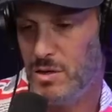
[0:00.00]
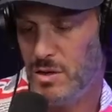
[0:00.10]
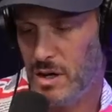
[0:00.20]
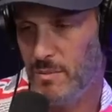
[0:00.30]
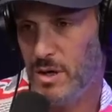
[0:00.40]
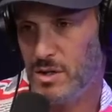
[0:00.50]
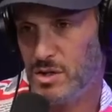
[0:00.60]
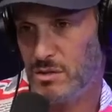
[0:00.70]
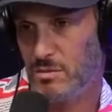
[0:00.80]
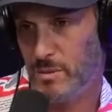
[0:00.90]
you got
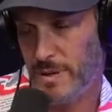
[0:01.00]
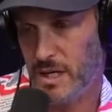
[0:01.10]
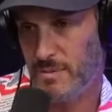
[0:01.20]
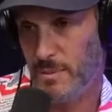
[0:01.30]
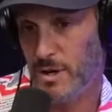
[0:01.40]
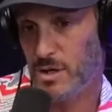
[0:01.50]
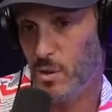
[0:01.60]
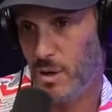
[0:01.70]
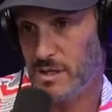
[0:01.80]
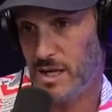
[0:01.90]
merch. We're picking up your
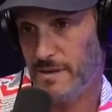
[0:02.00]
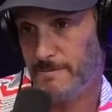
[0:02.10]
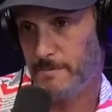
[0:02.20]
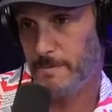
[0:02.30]
merch on Wednesday.